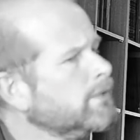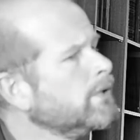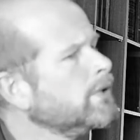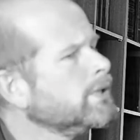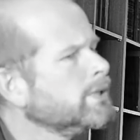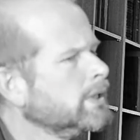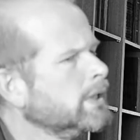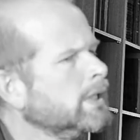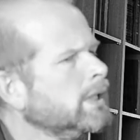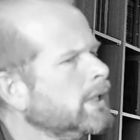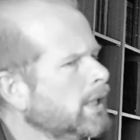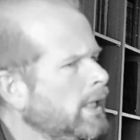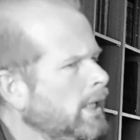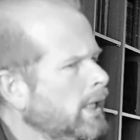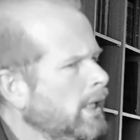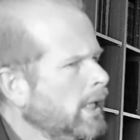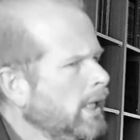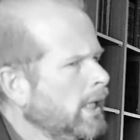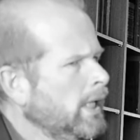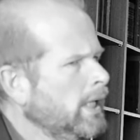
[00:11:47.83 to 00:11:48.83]
Firstly,
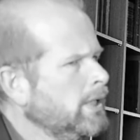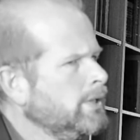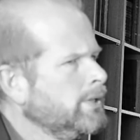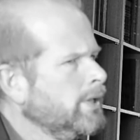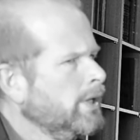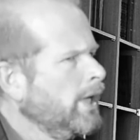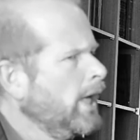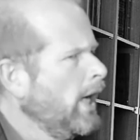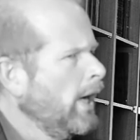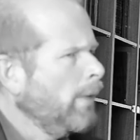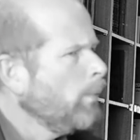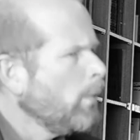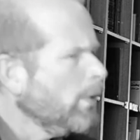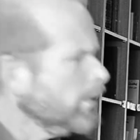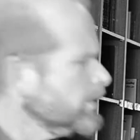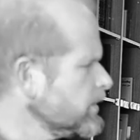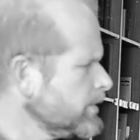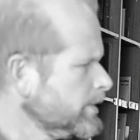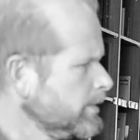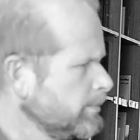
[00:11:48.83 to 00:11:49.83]
and
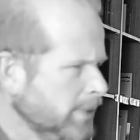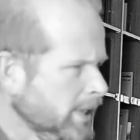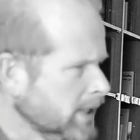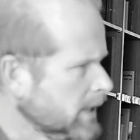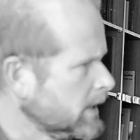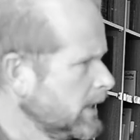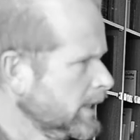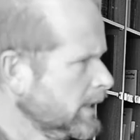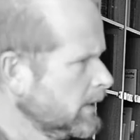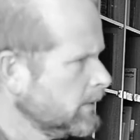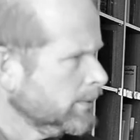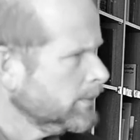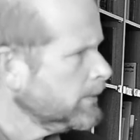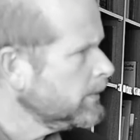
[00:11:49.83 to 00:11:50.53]
what's the big deal